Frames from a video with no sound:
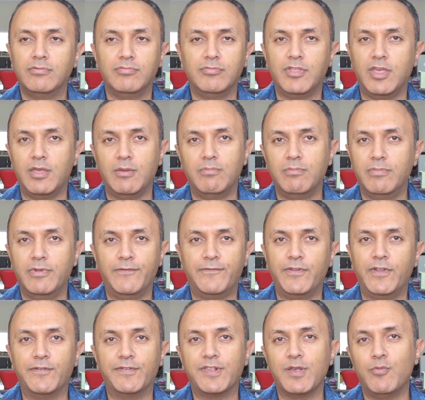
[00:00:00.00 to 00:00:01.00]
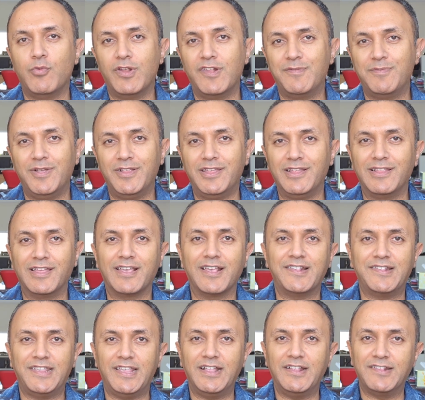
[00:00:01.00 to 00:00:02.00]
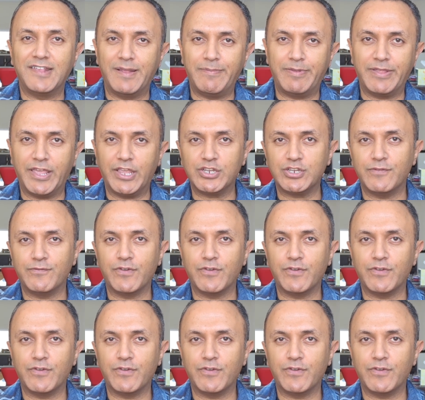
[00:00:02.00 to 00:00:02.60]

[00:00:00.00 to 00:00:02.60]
if someone is building like a sales application,